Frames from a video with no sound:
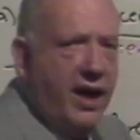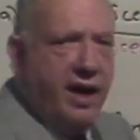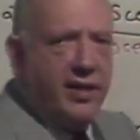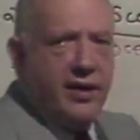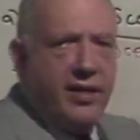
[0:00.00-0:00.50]

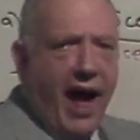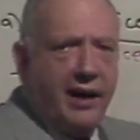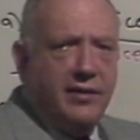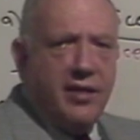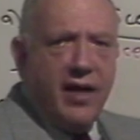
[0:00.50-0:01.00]
It's
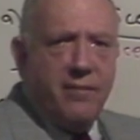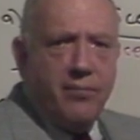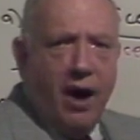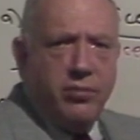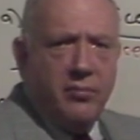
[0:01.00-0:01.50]
exactly the same
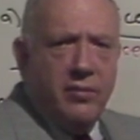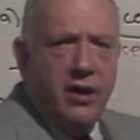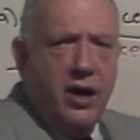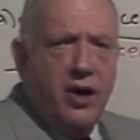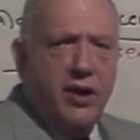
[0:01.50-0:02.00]
problem.
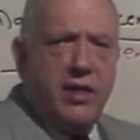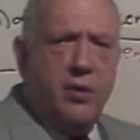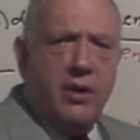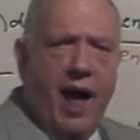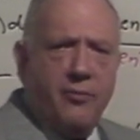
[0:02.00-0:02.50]
You see,
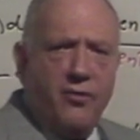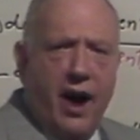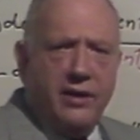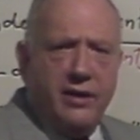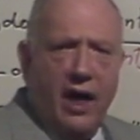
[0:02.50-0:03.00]
what I'm
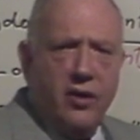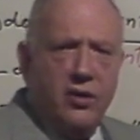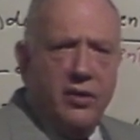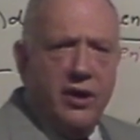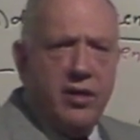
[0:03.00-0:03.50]
trying to tell
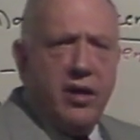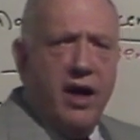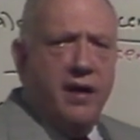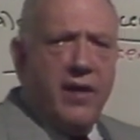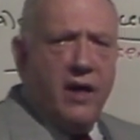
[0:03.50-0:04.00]
you is
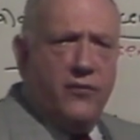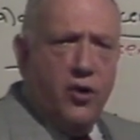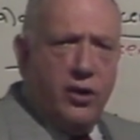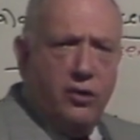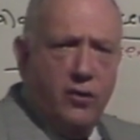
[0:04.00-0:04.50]
that if
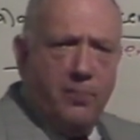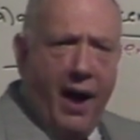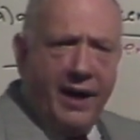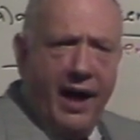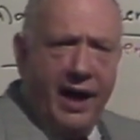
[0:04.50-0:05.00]
you could do
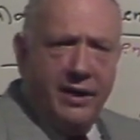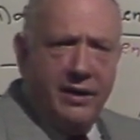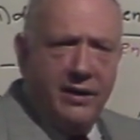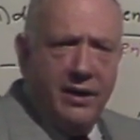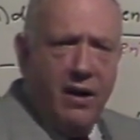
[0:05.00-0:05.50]
Part A,
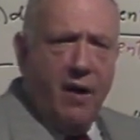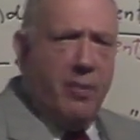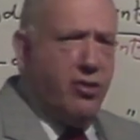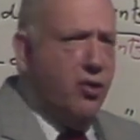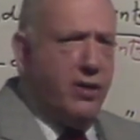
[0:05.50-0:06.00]

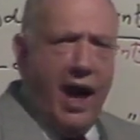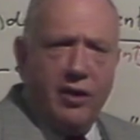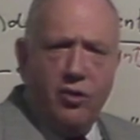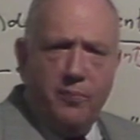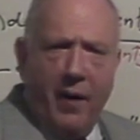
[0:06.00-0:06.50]
but you
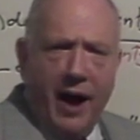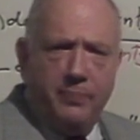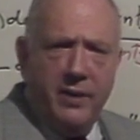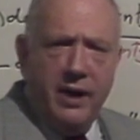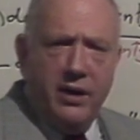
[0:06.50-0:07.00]
can't do
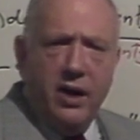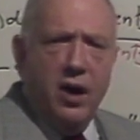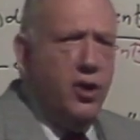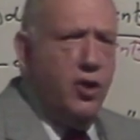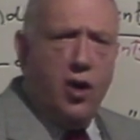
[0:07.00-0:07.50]
Part B,
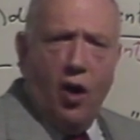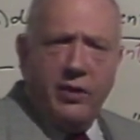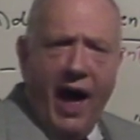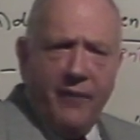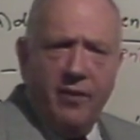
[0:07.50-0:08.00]
you don't
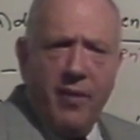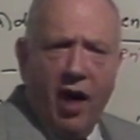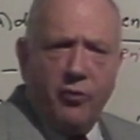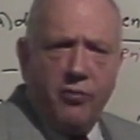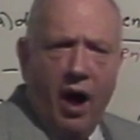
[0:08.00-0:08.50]
have a
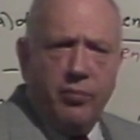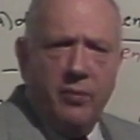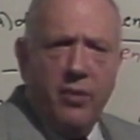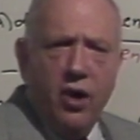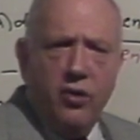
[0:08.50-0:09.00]
math
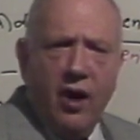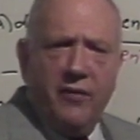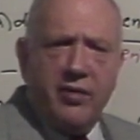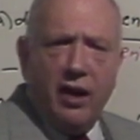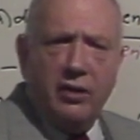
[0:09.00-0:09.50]
problem, you have
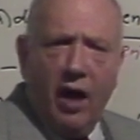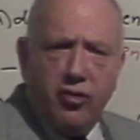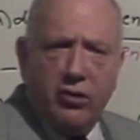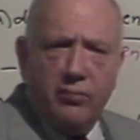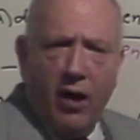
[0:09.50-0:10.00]
a
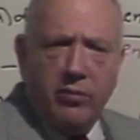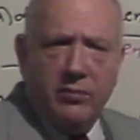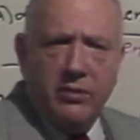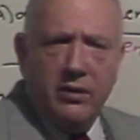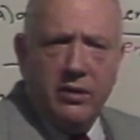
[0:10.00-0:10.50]
psychological problem.
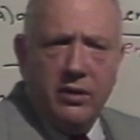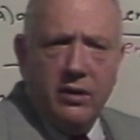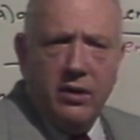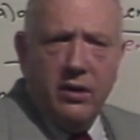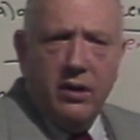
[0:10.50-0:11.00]

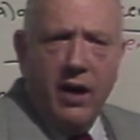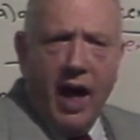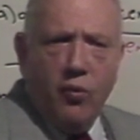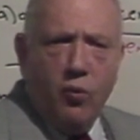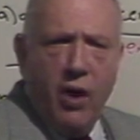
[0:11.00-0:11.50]

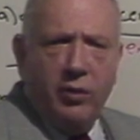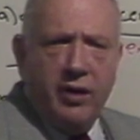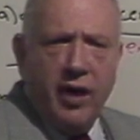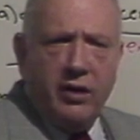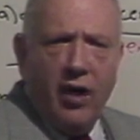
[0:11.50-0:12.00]
And where would the
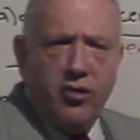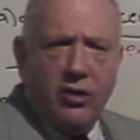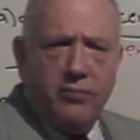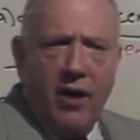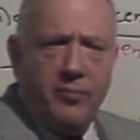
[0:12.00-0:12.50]

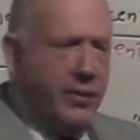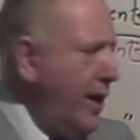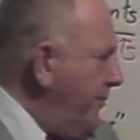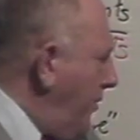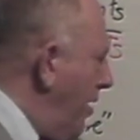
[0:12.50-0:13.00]
psychological problem
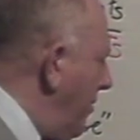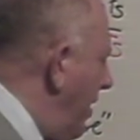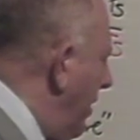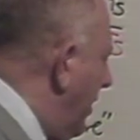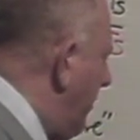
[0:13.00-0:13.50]
come from?
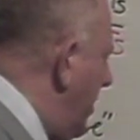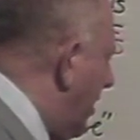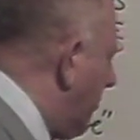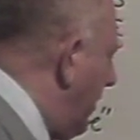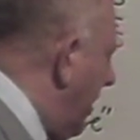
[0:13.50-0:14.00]
Let me
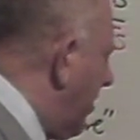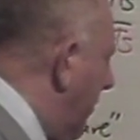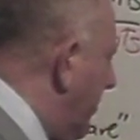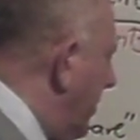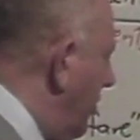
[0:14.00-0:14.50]
explain
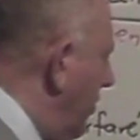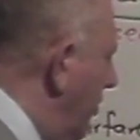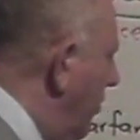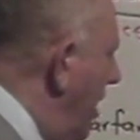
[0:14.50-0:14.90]
something to you.